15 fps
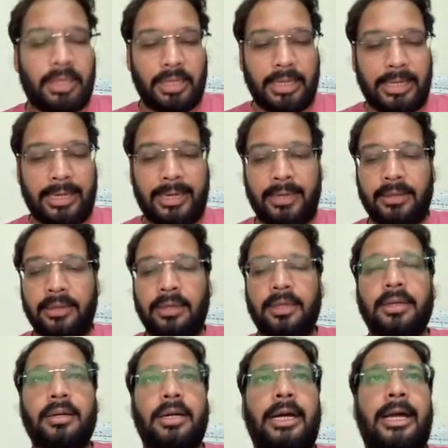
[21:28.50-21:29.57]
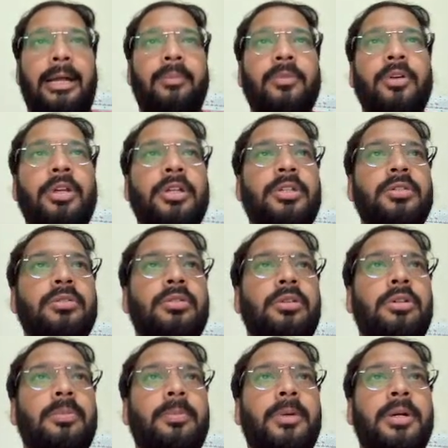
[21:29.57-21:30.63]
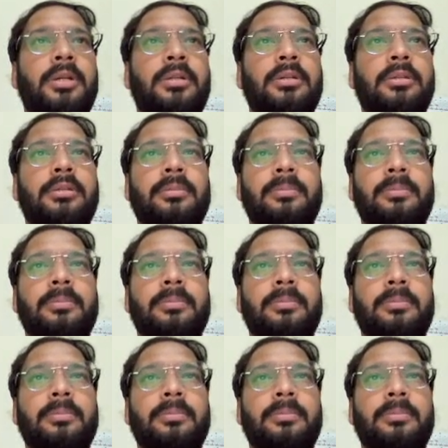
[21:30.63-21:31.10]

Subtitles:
and I am going to open